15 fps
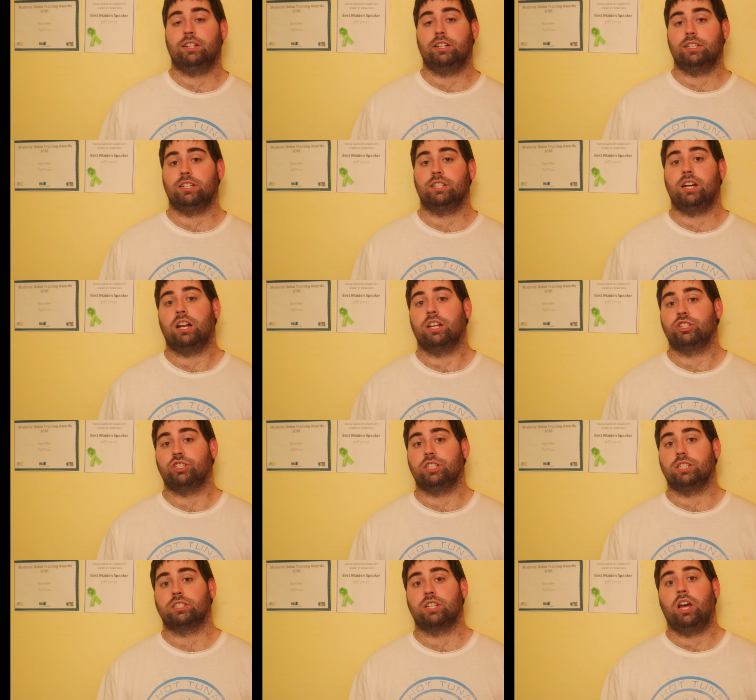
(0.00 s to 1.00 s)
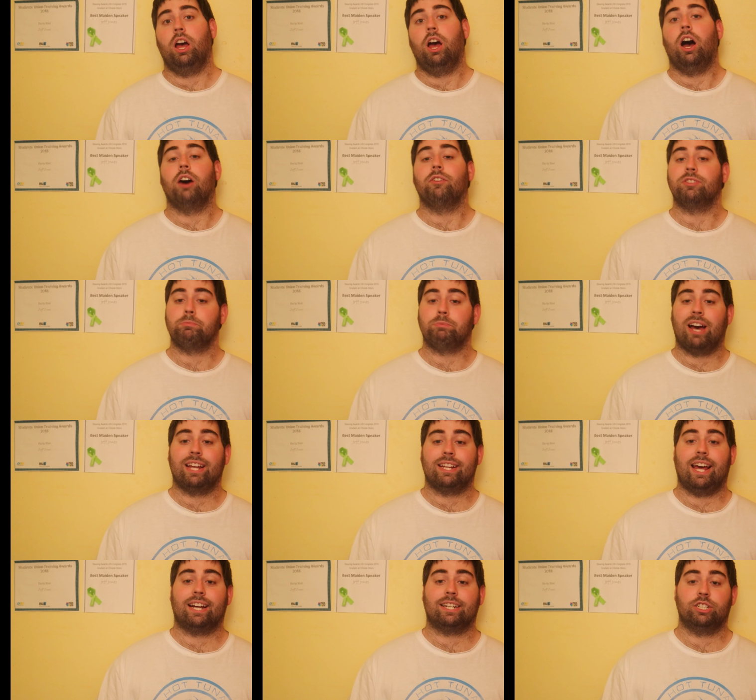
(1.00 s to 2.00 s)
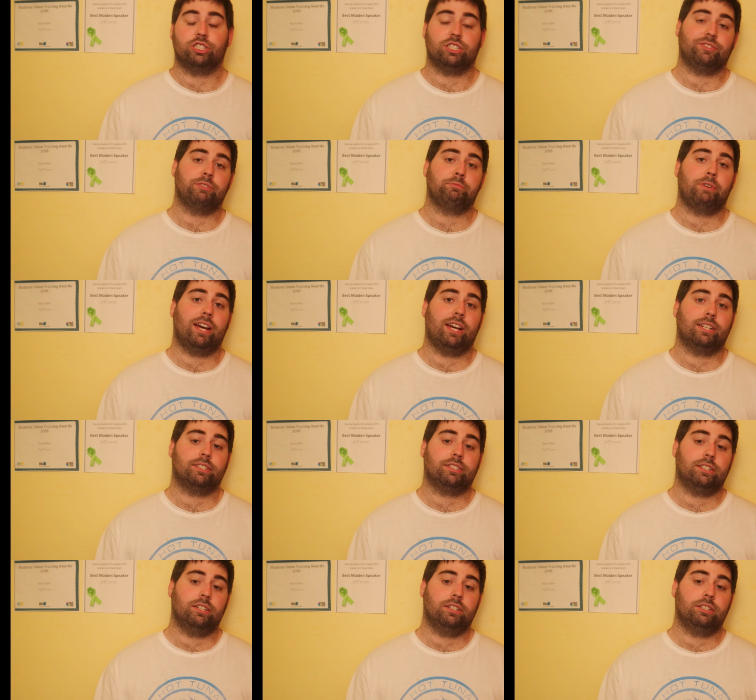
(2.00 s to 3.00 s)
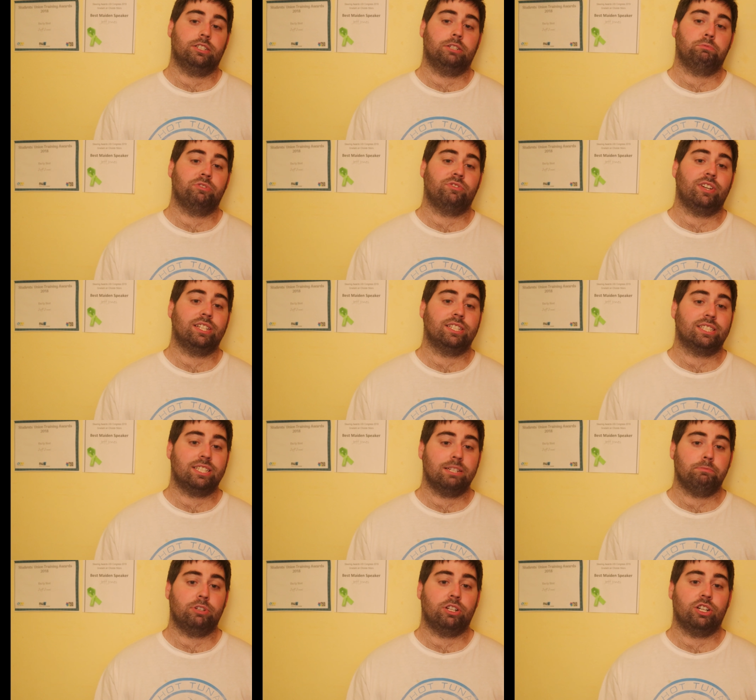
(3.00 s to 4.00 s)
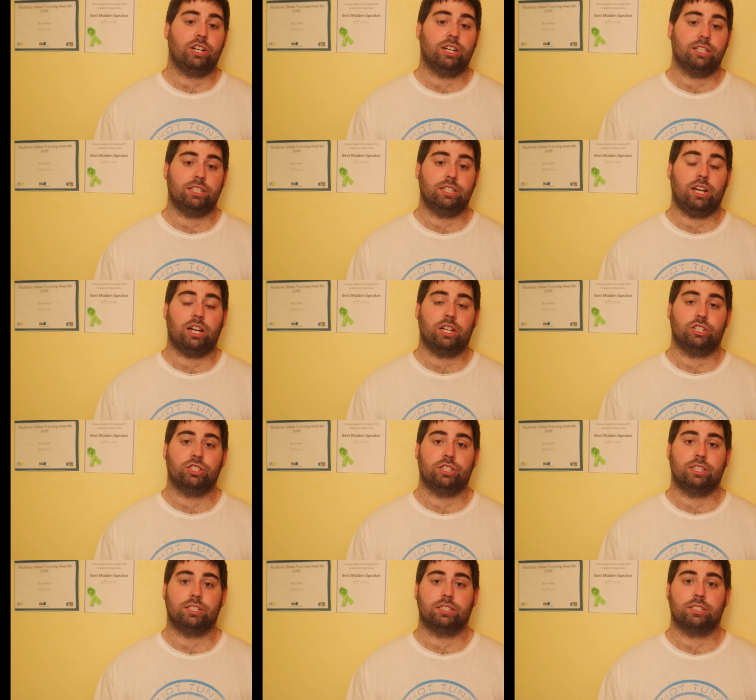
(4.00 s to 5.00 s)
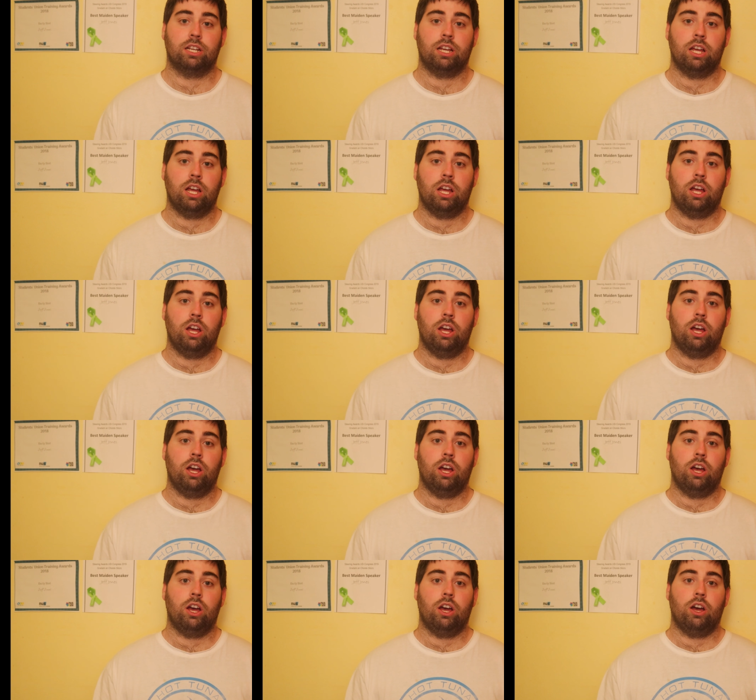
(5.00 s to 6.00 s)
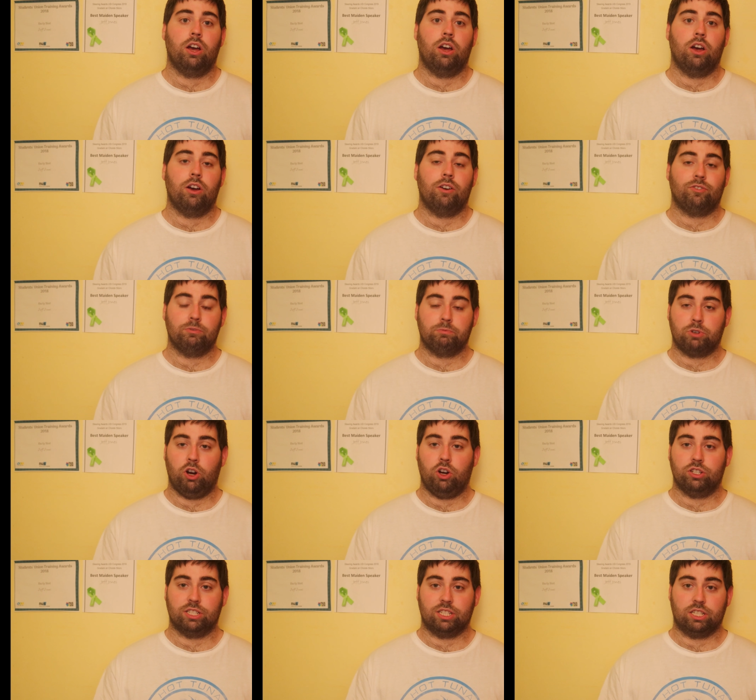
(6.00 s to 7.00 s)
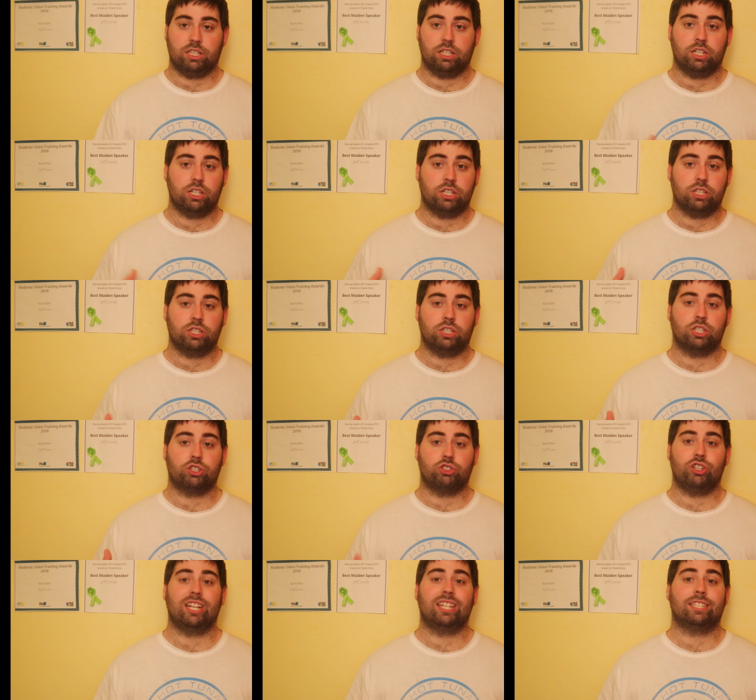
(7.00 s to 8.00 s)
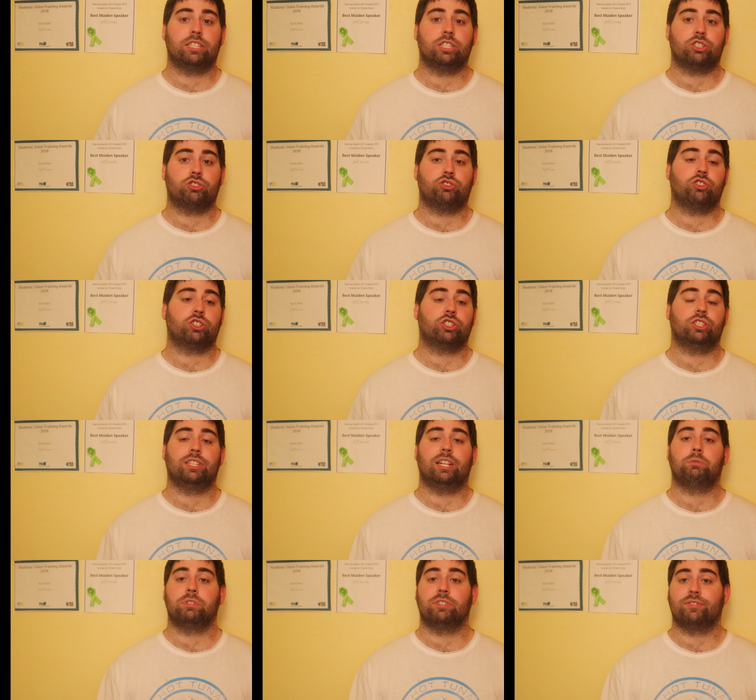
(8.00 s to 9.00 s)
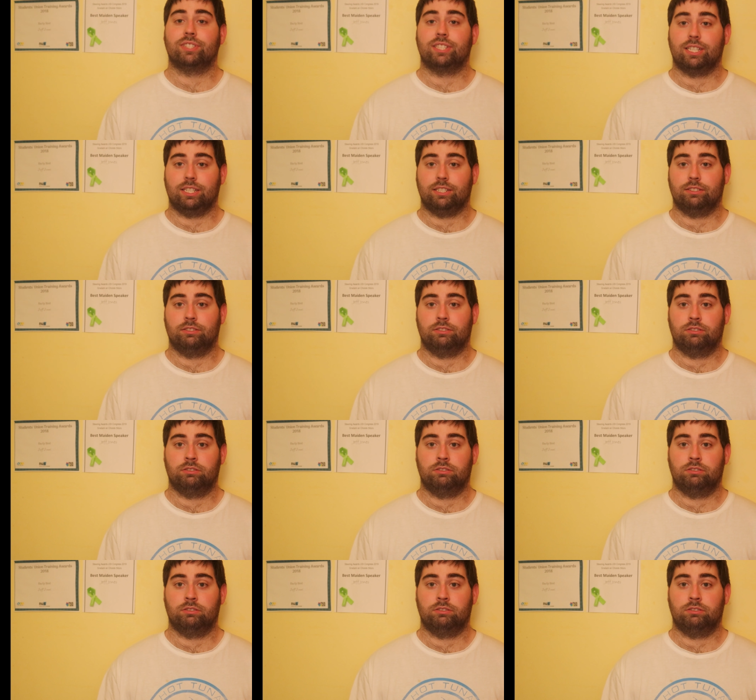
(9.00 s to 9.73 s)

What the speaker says: and ideologies of the bad actors of the past to prevent similar ideologies from causing the great destruction that we've seen.